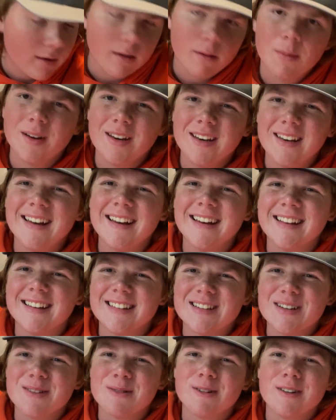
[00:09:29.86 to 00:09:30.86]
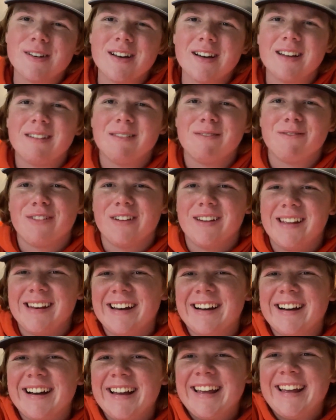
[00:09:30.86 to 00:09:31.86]
but it does, so we're not freaking
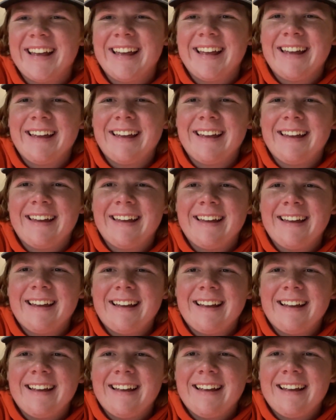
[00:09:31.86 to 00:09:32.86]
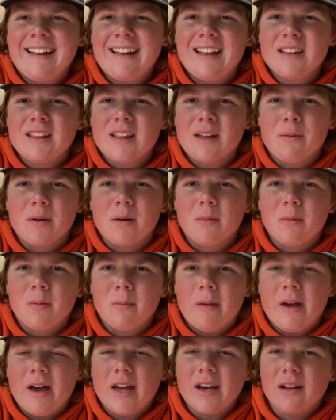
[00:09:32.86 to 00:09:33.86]
out. That would have been
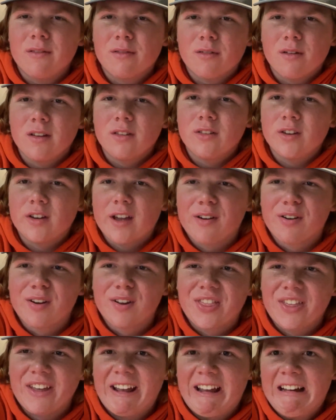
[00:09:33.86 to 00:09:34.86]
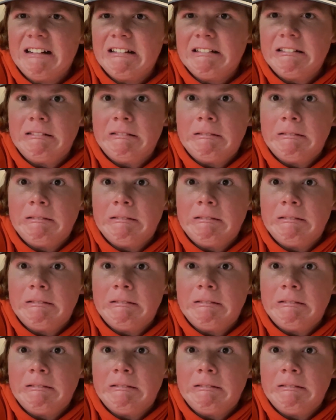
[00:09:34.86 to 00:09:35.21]
bad after I took everything out.